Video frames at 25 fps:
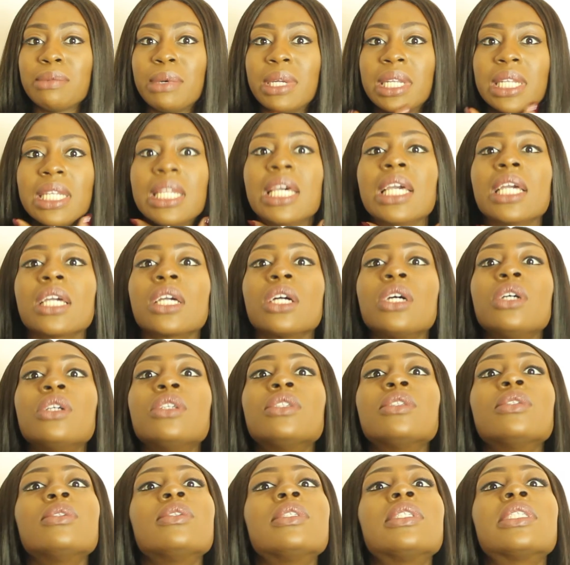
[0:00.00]
My neck
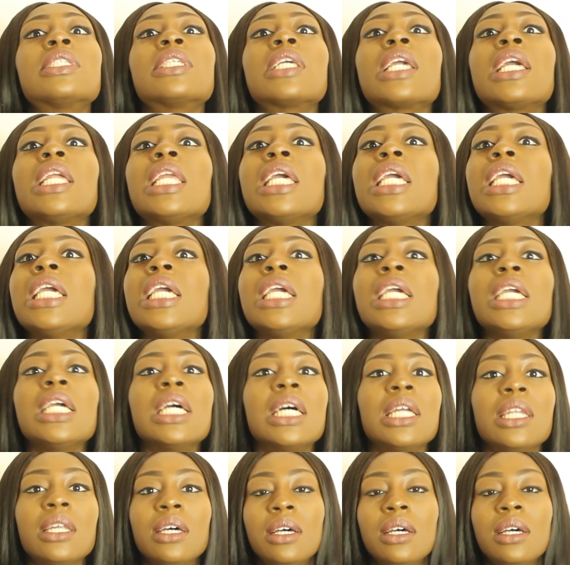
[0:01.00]
goes all skinny and